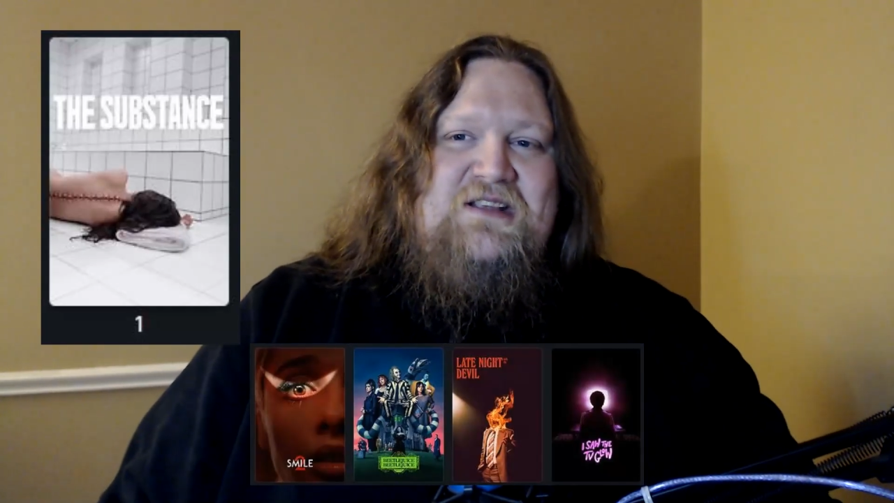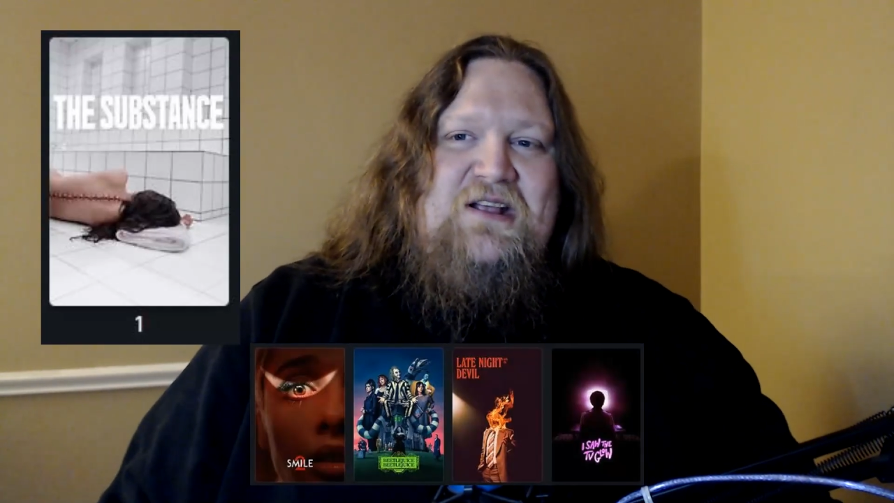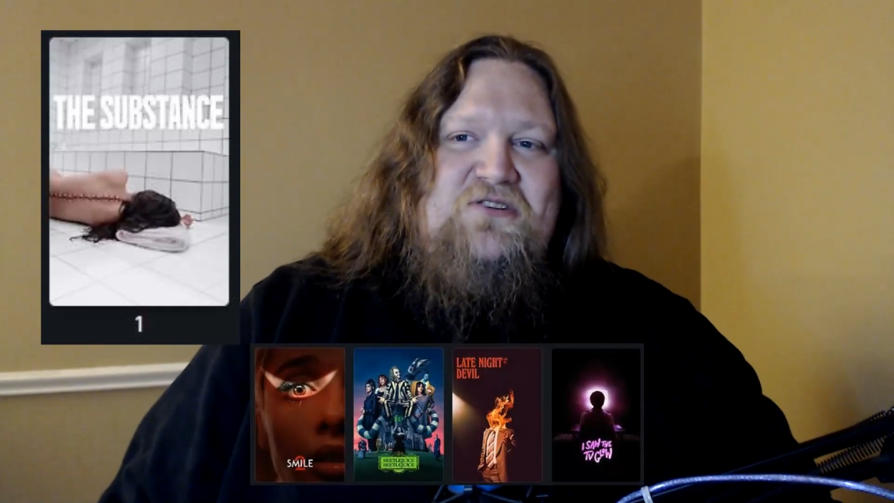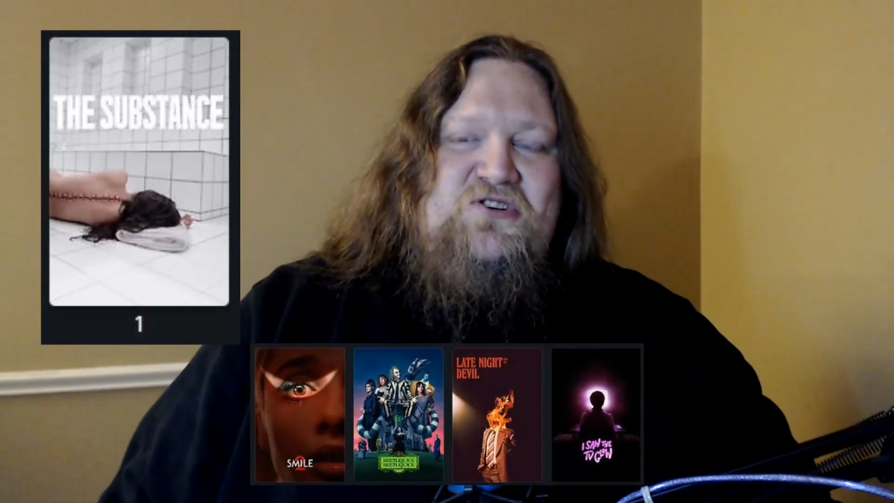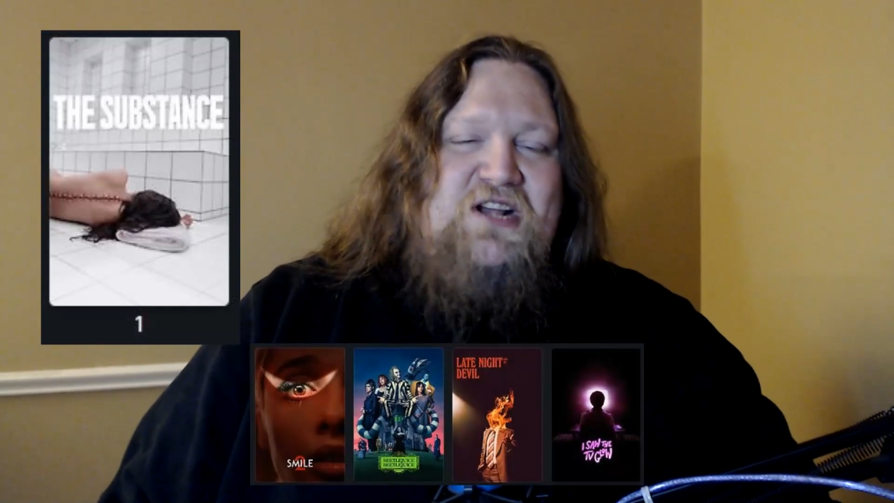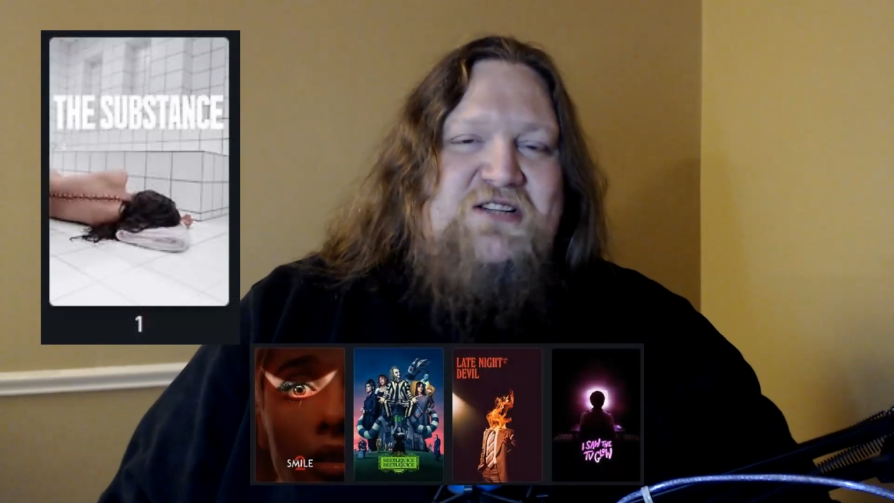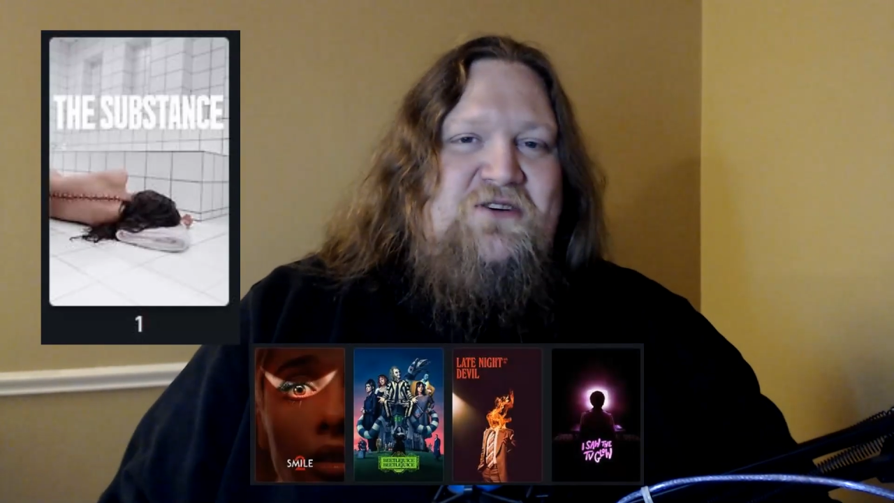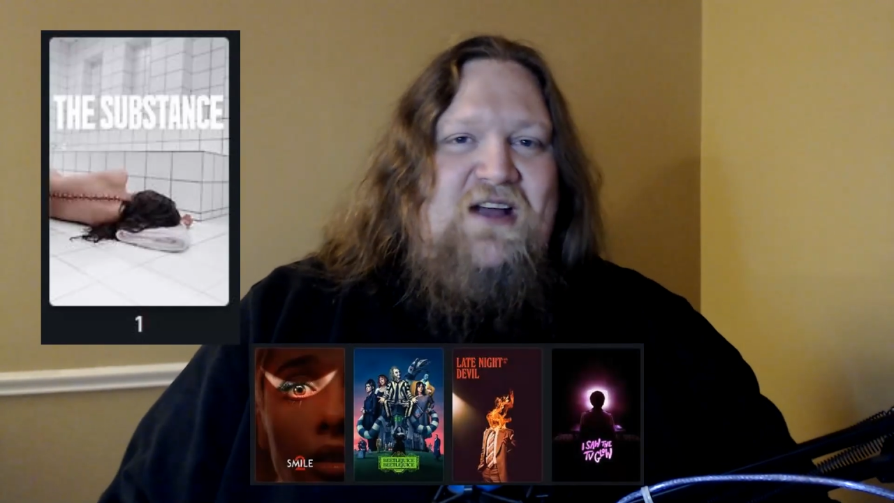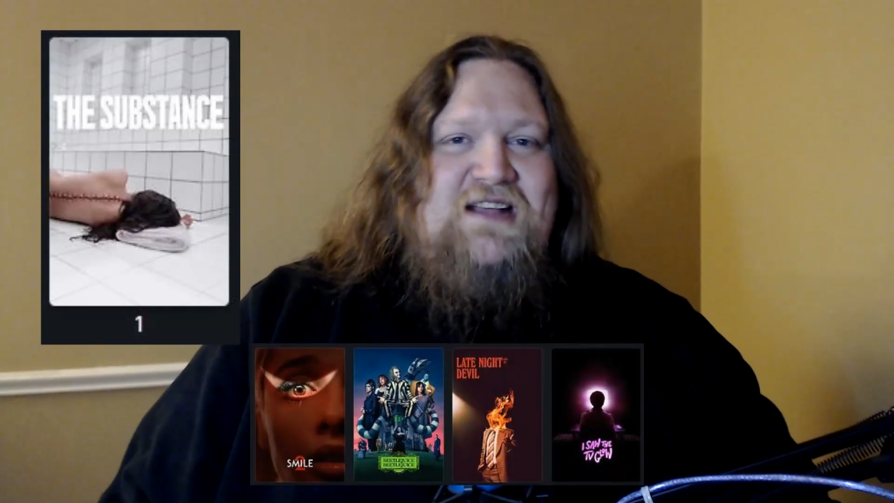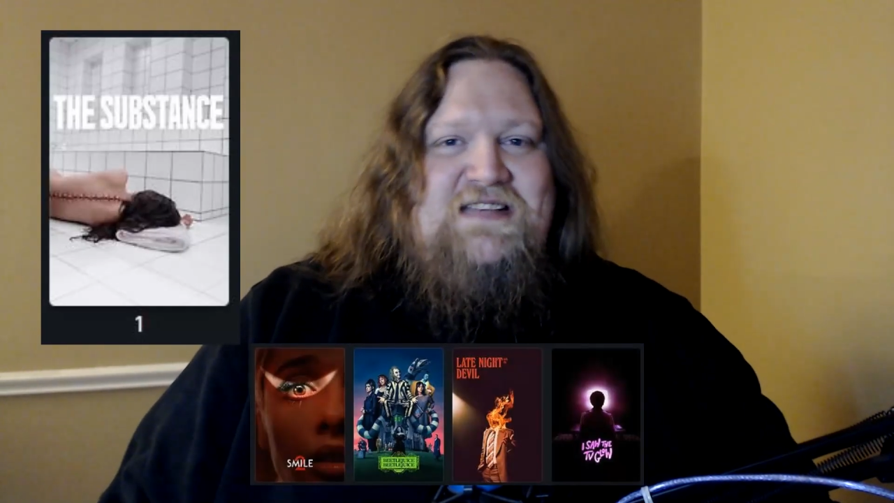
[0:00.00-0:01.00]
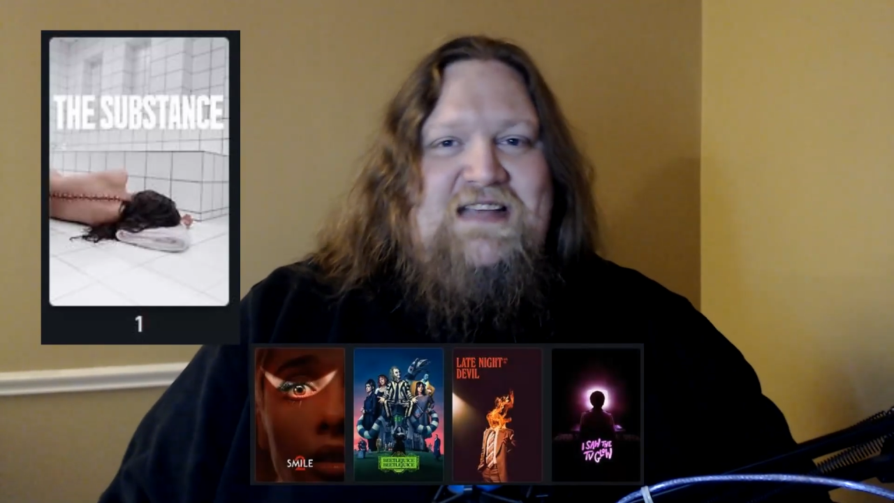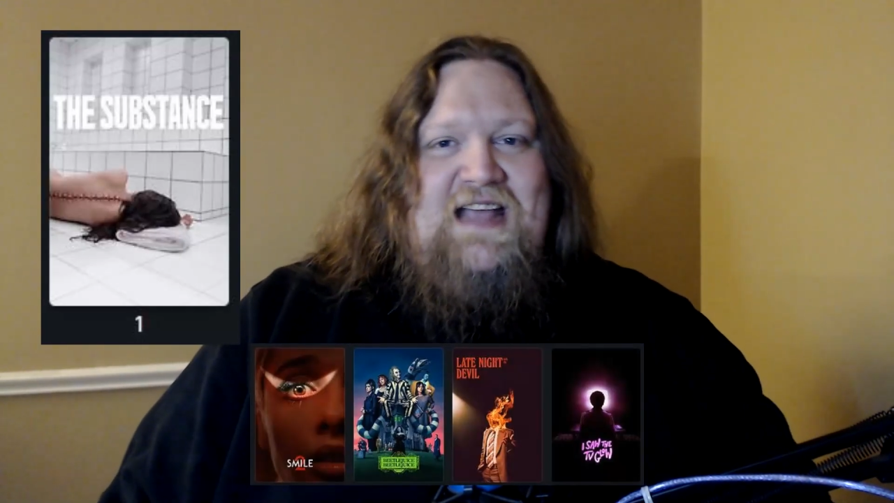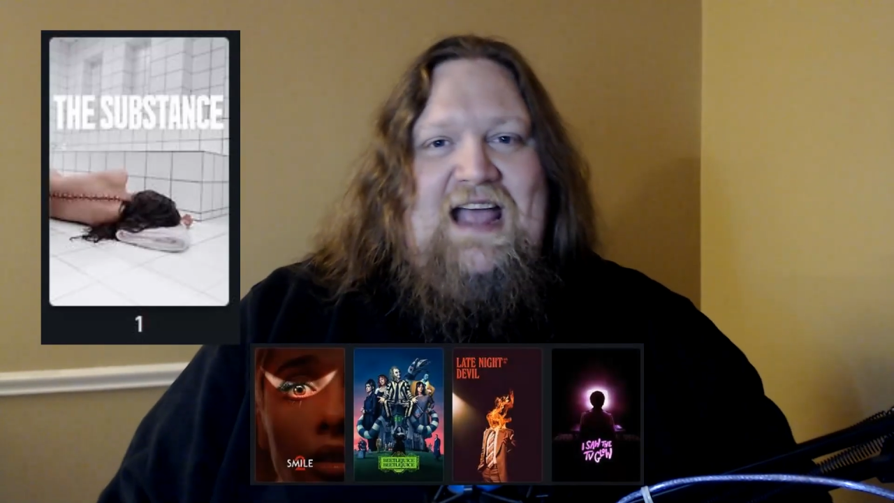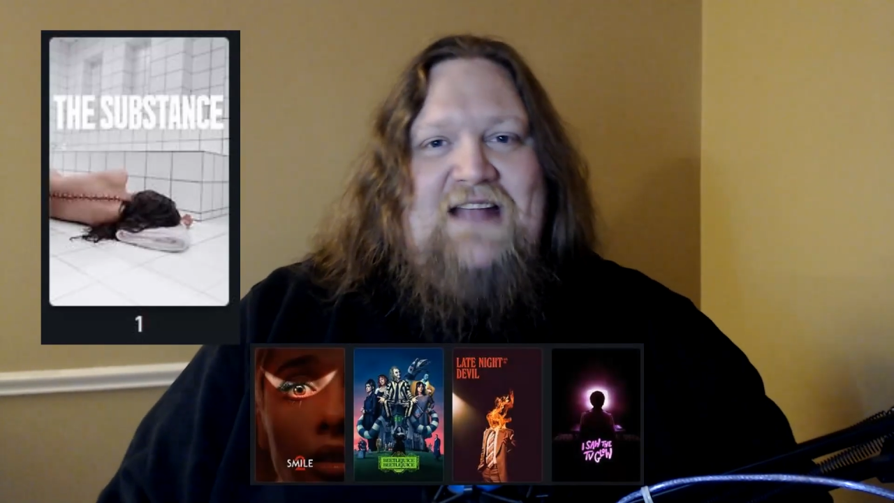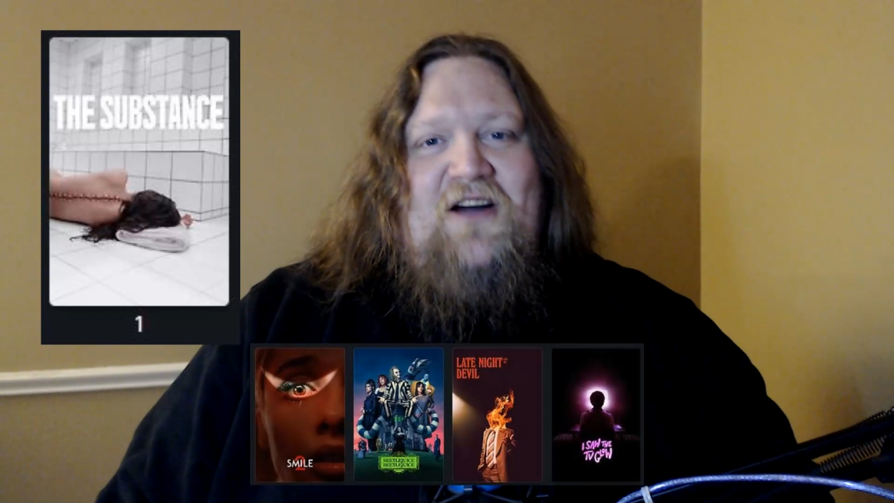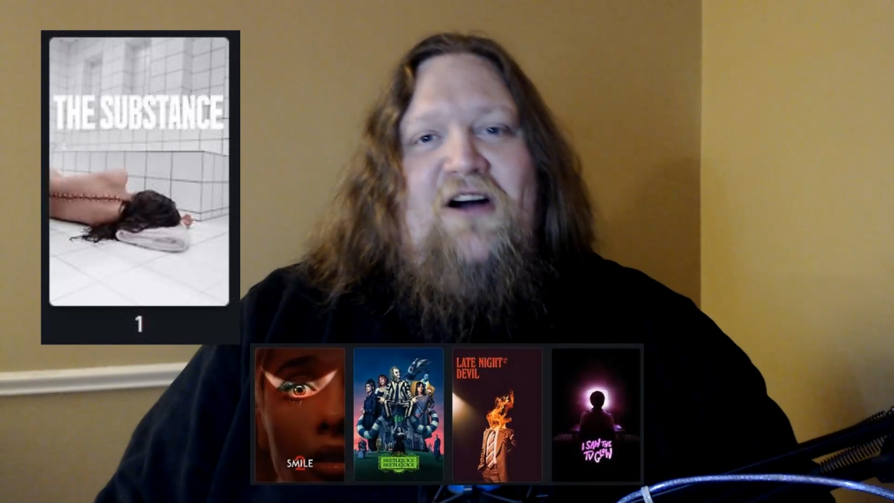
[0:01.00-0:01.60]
just crazy and the